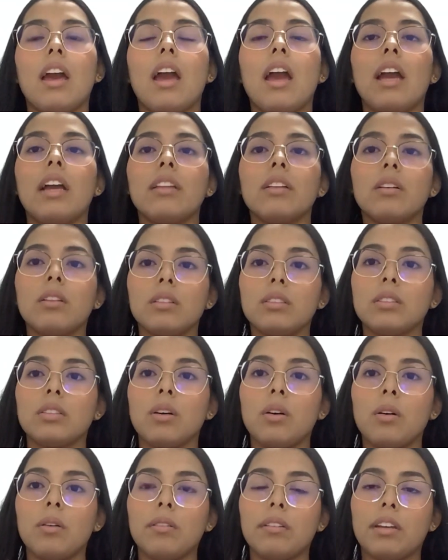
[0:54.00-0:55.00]
And
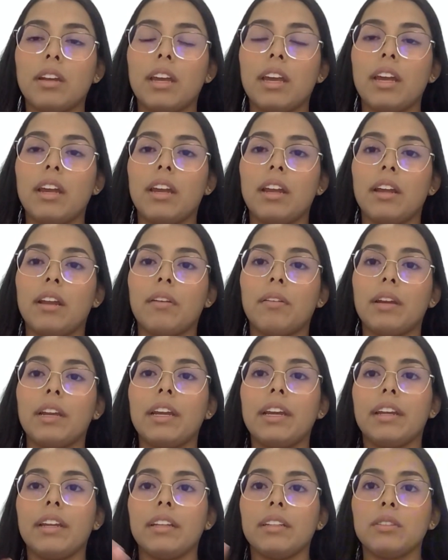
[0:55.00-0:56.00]
also,
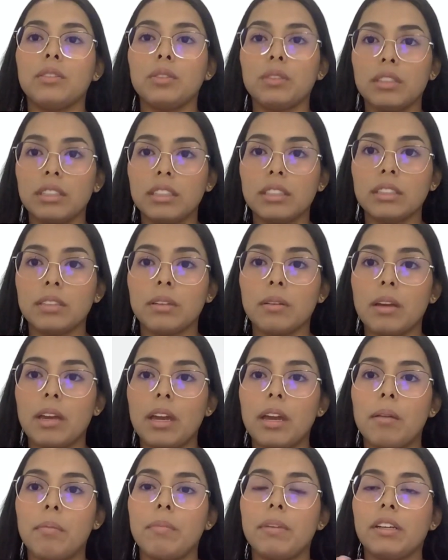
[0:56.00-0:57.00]
related to this,
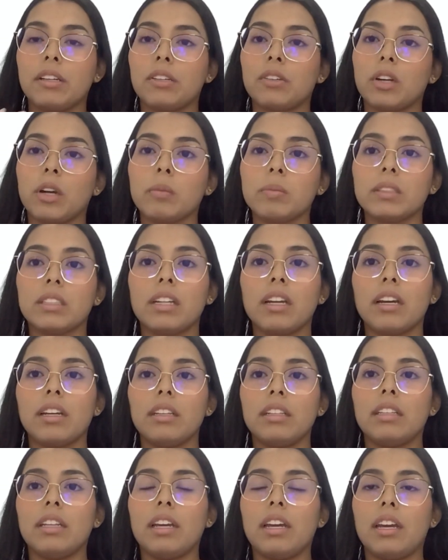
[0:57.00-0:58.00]
big groups
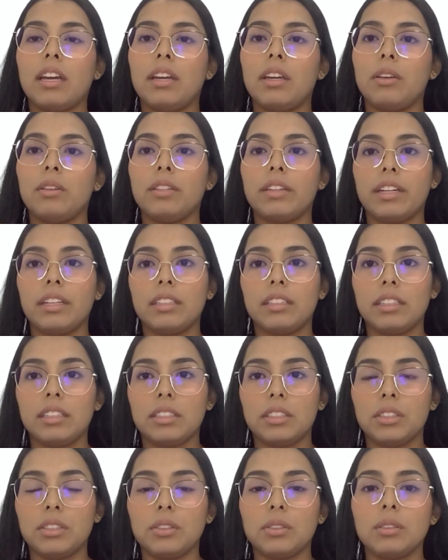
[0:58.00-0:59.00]
like the United
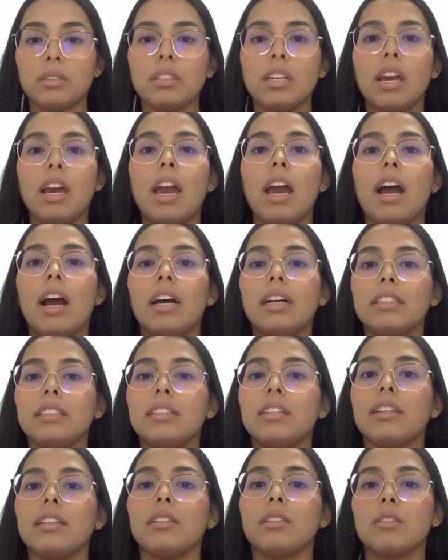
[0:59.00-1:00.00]
Nations and
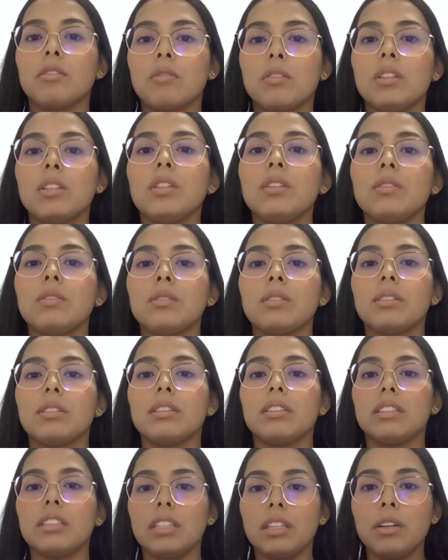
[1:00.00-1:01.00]
the
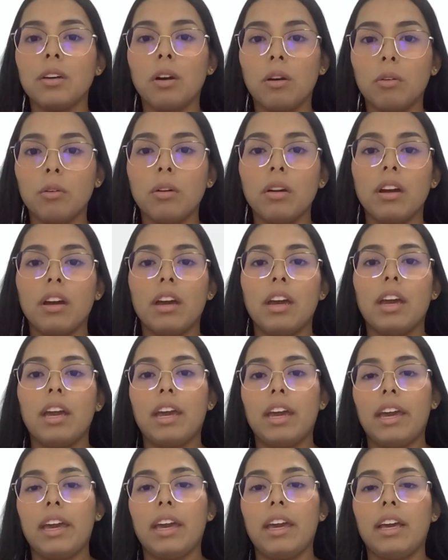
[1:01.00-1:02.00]
WTO
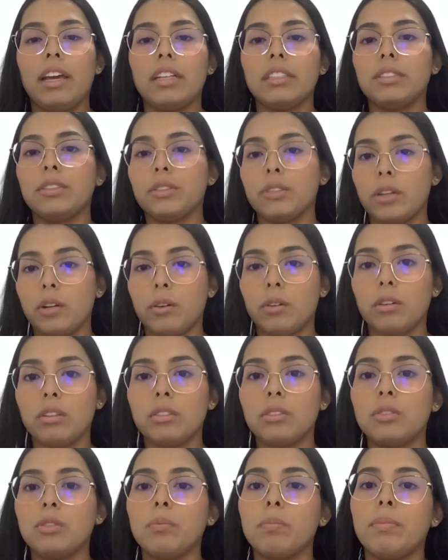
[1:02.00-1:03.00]
struggle
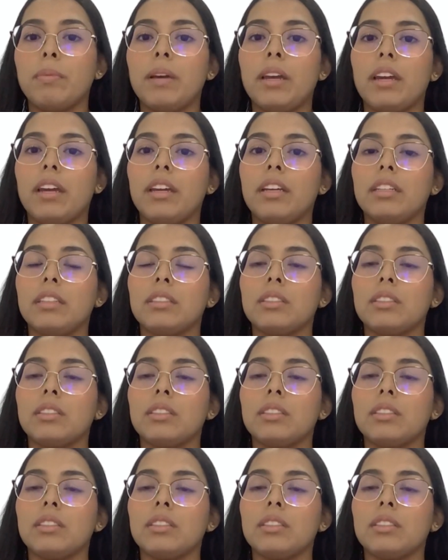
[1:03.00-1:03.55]
to make